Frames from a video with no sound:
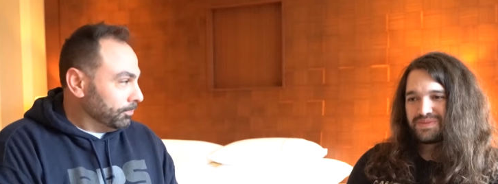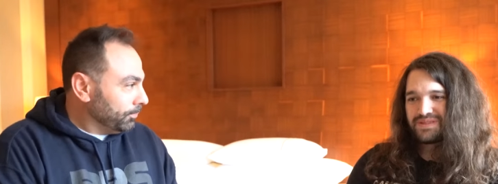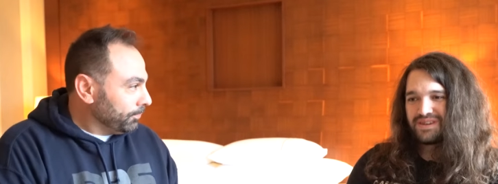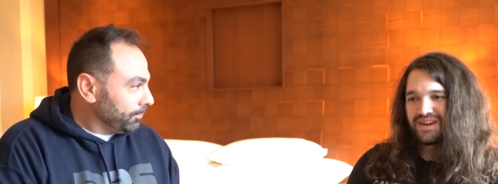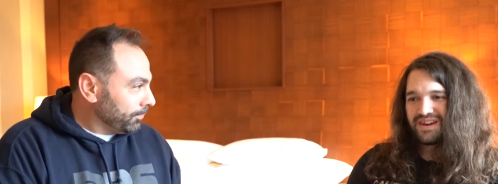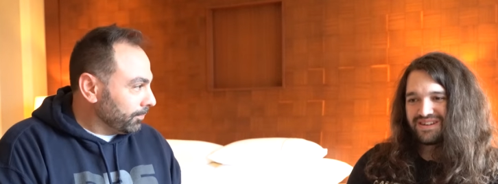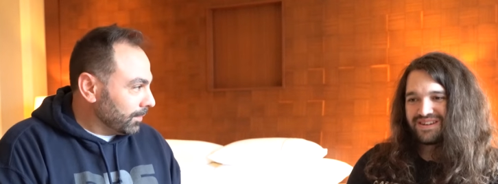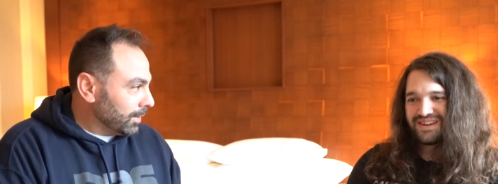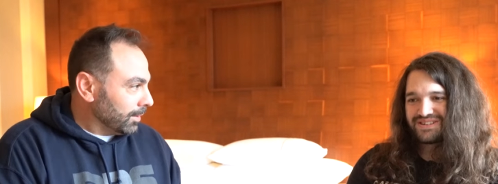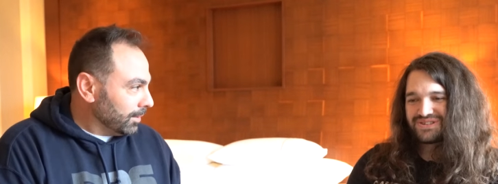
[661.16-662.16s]
Speaker 1: yeah,
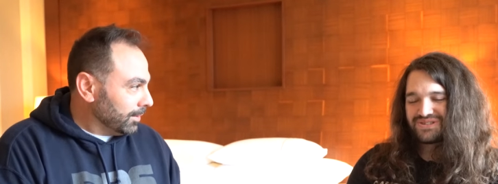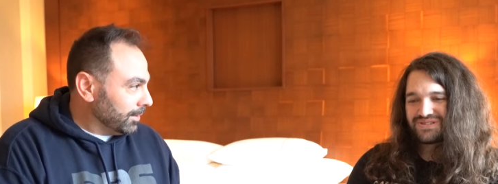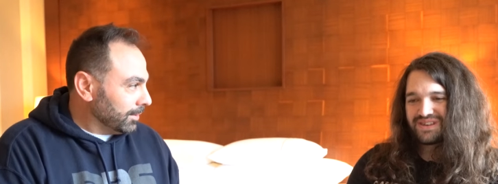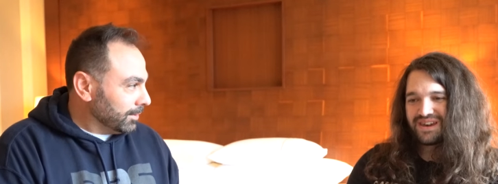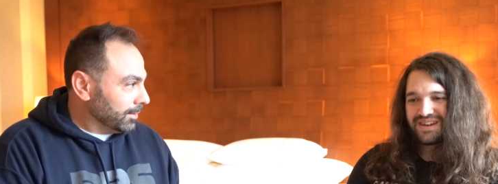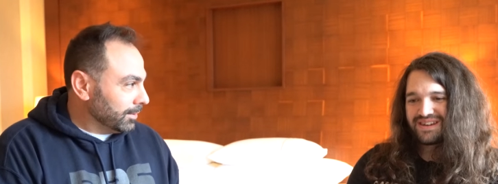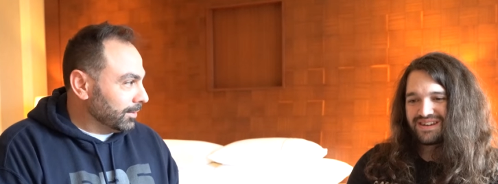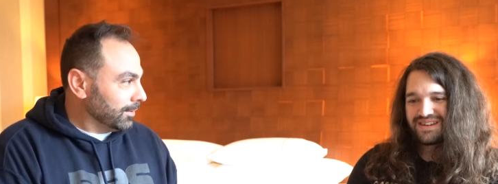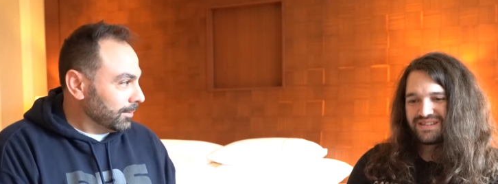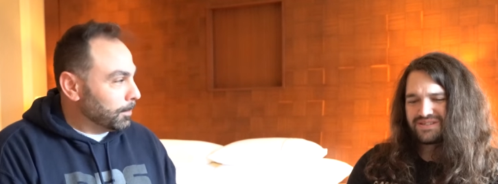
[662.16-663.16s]
yeah. So
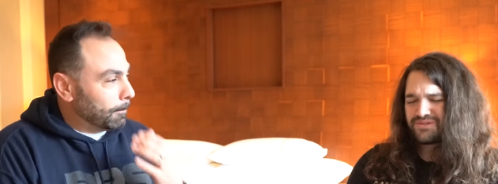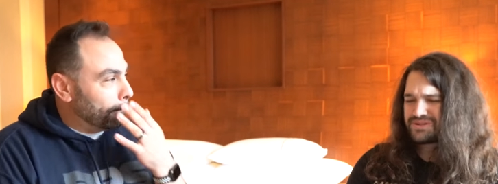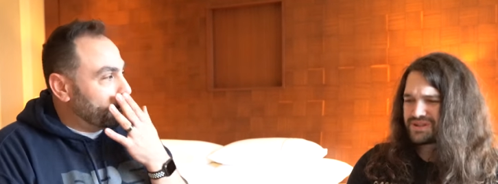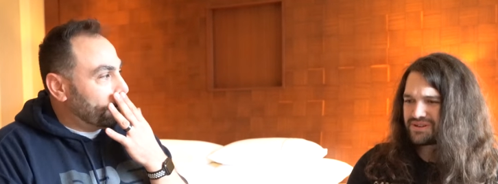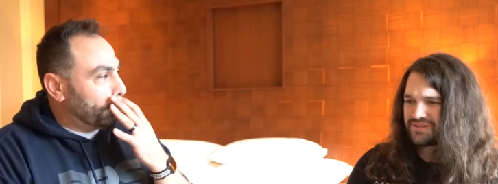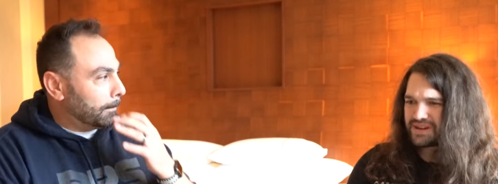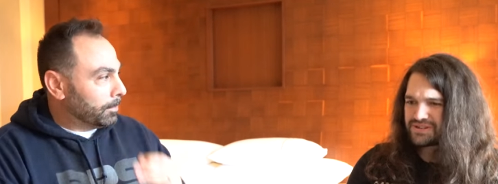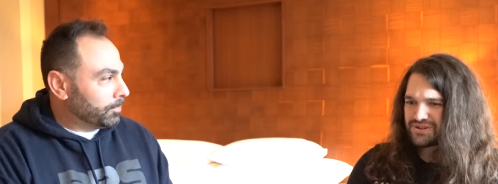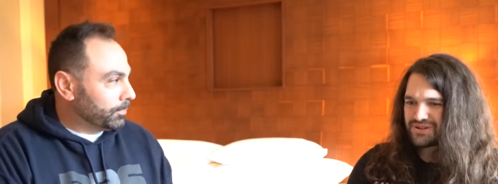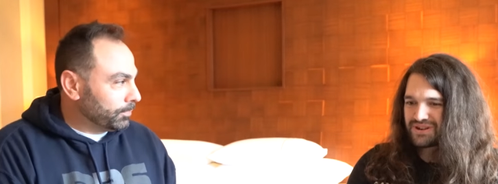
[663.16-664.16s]
that it, there was like a
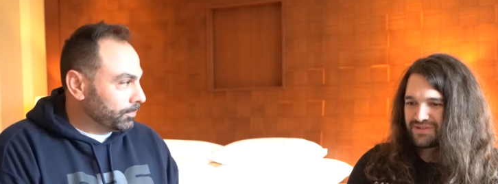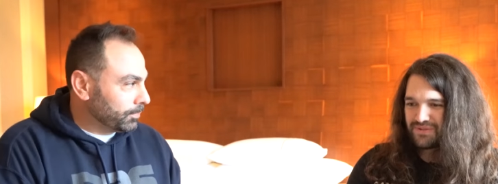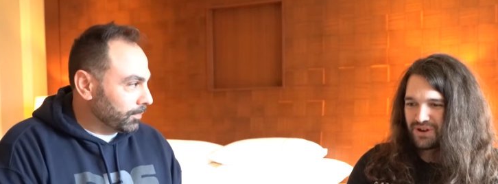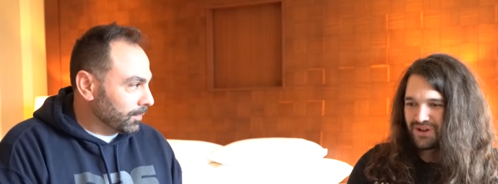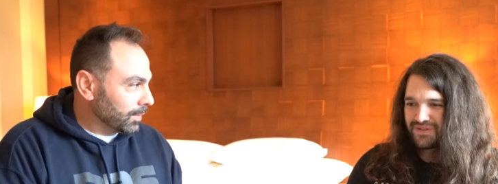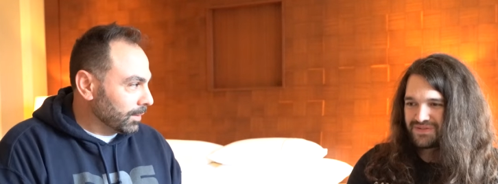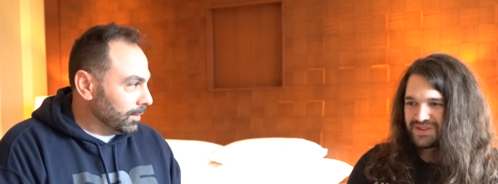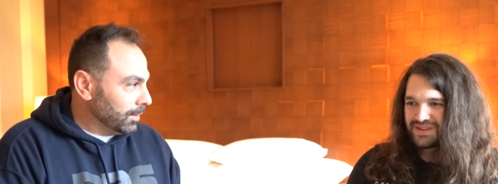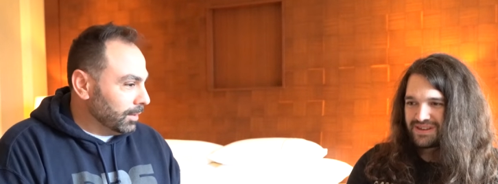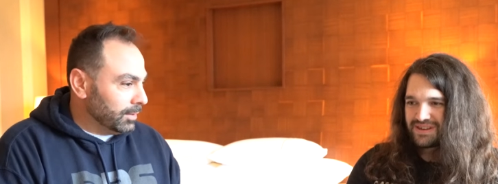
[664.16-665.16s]
laser involved.
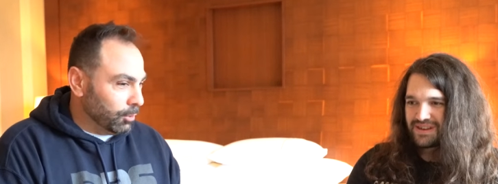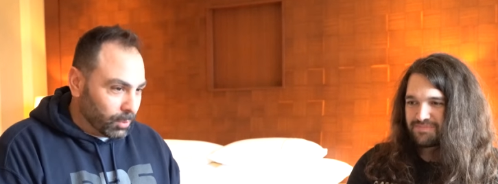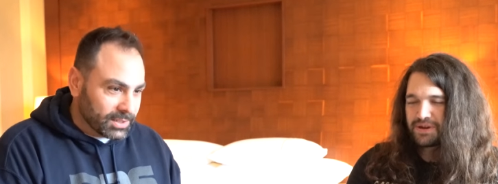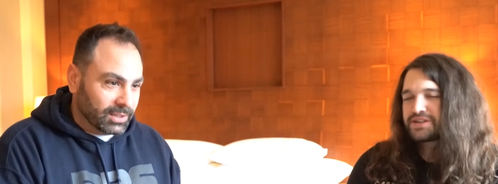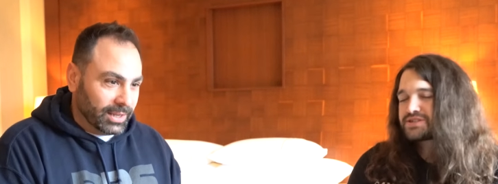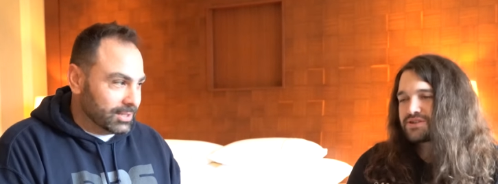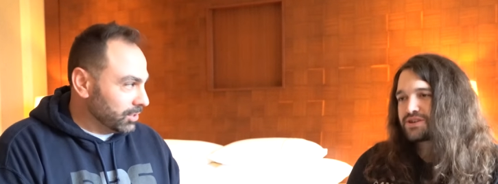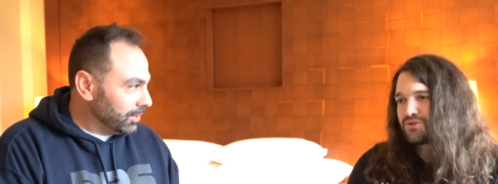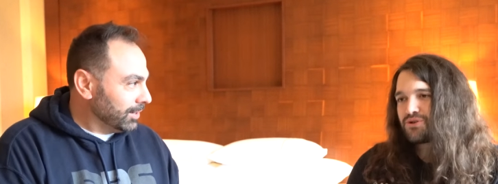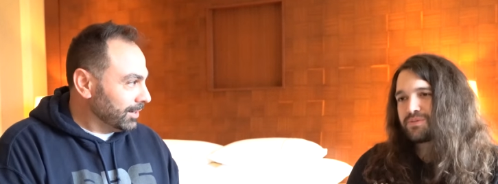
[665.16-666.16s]
Speaker 2: There was a
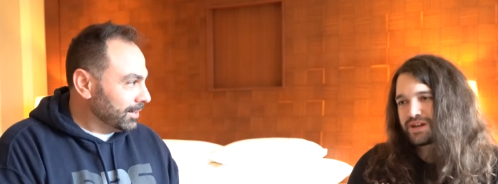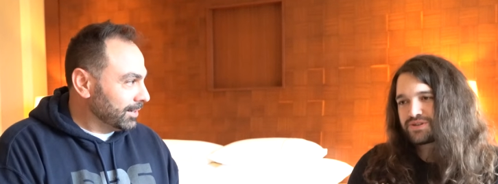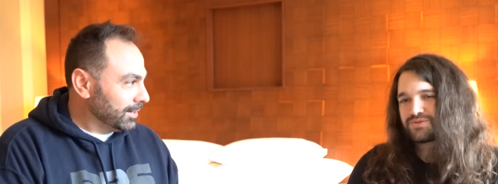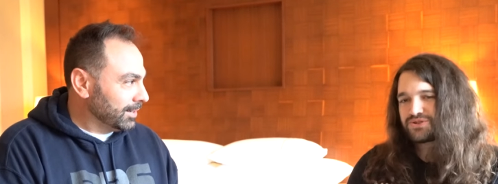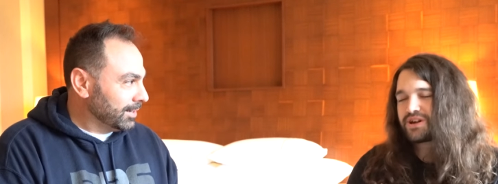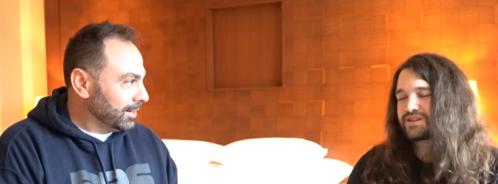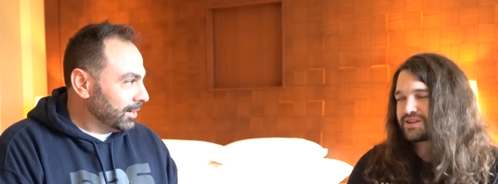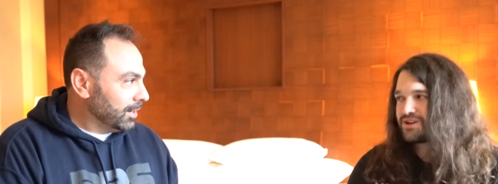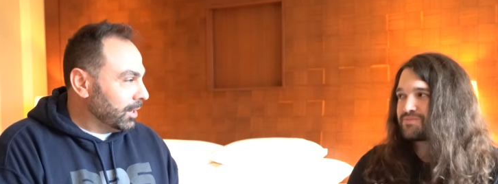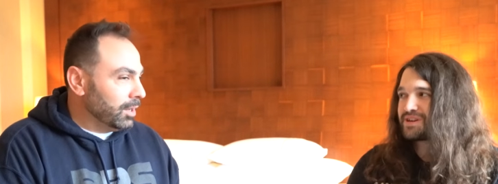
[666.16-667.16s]
laser. Cooler
Speaker 1: Master was trying to
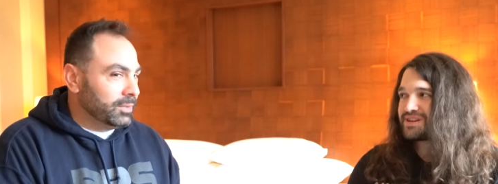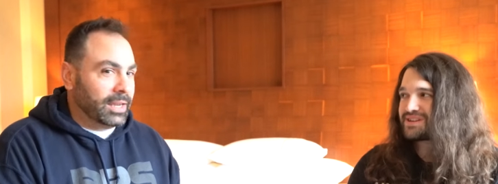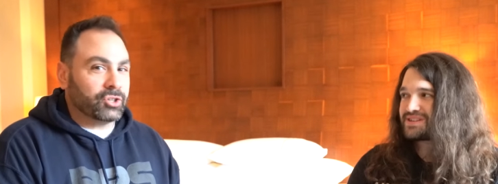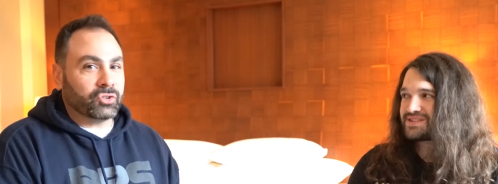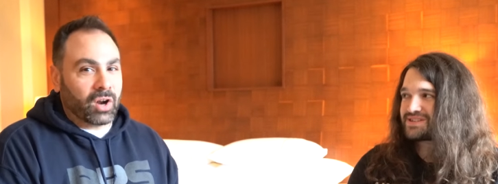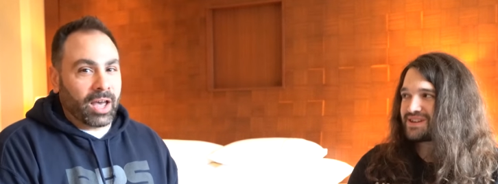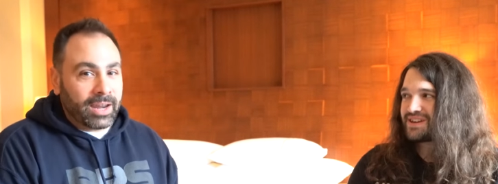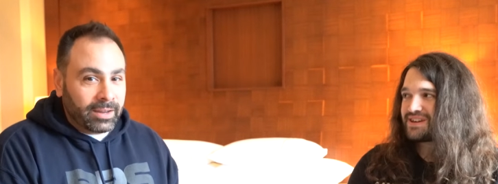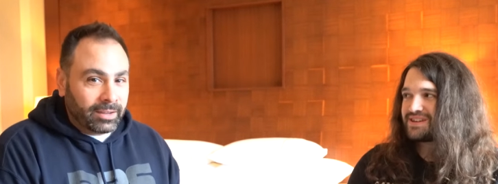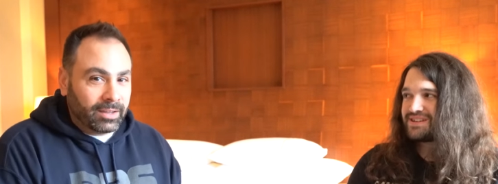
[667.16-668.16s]
kill me.
Speaker 2: They
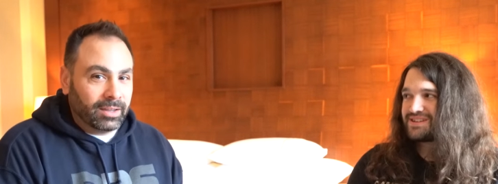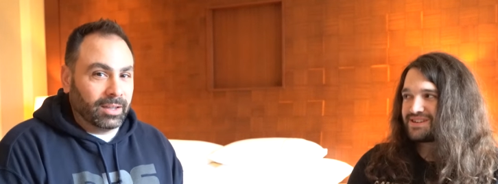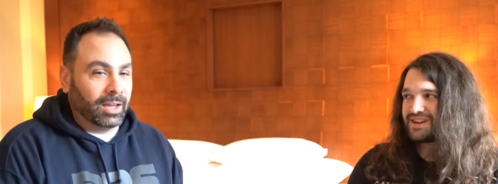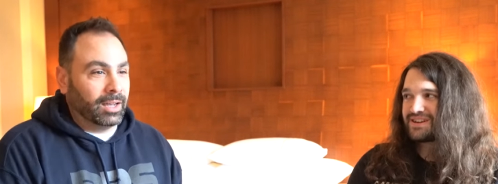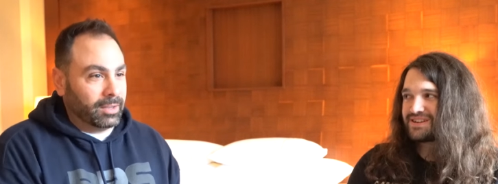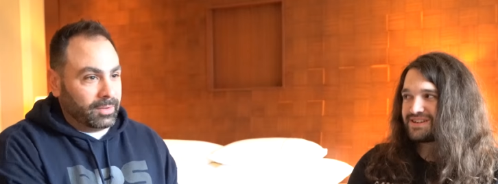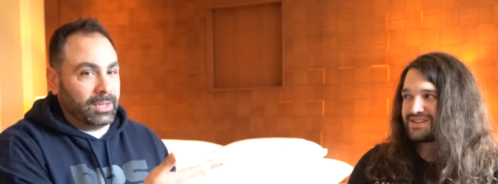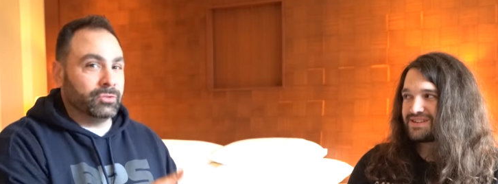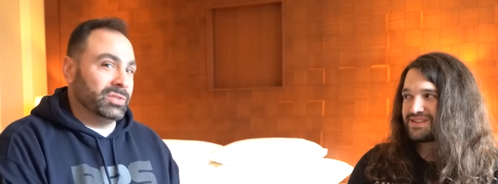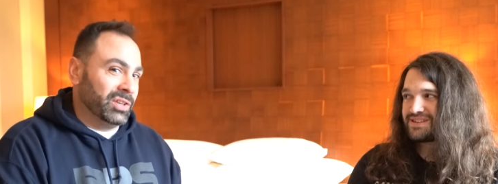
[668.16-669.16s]
tried. Yeah. Uh,
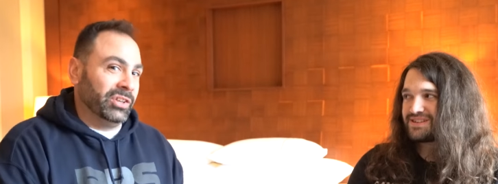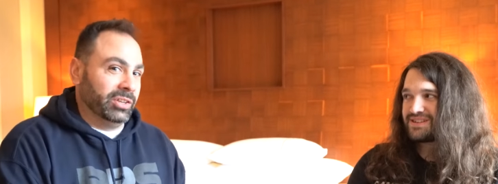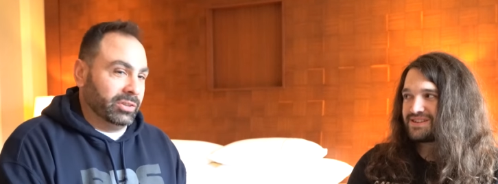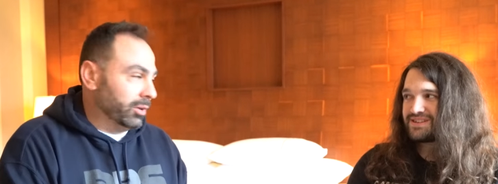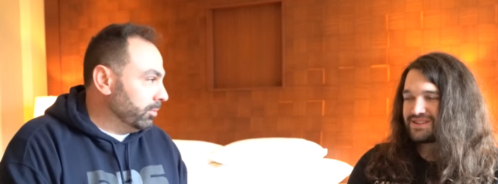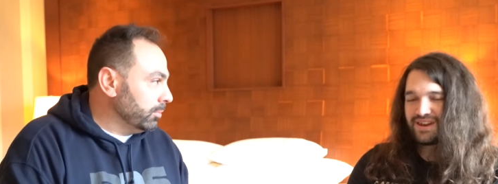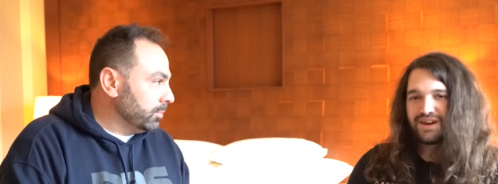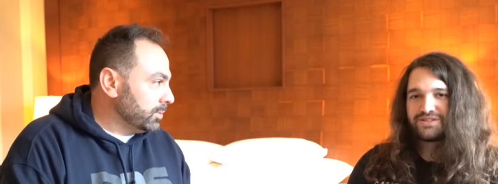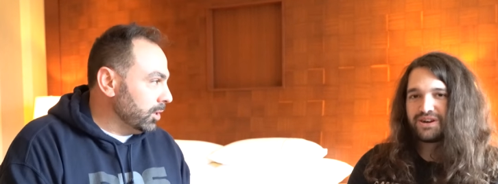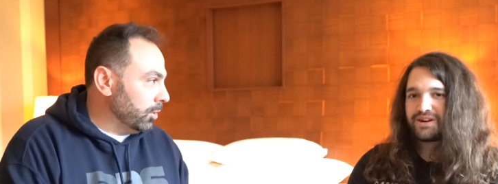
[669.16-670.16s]
he's resilient though. Yeah,
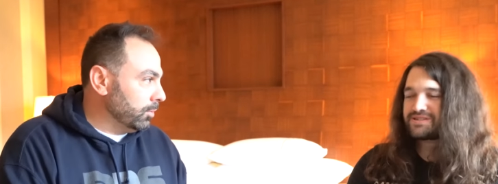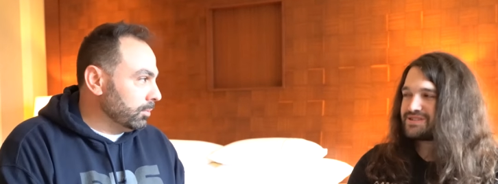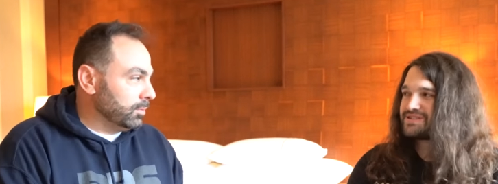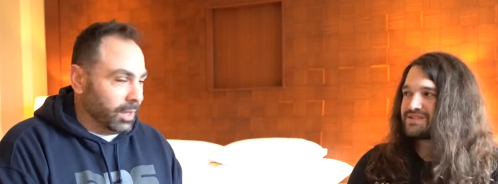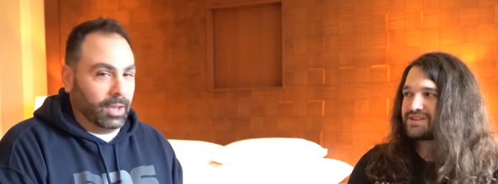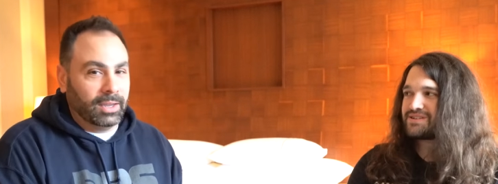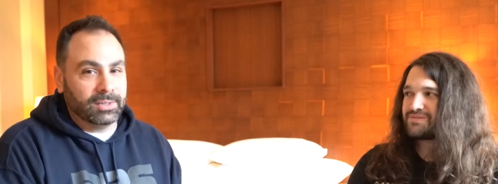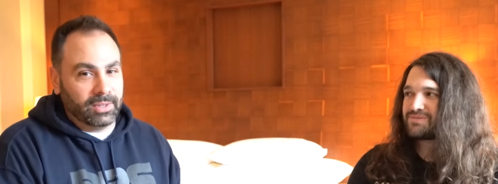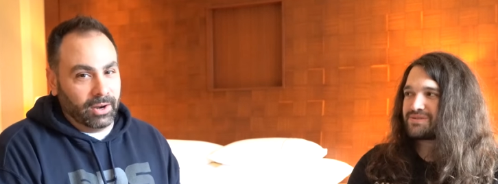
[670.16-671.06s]
I so ducked. yeah, he's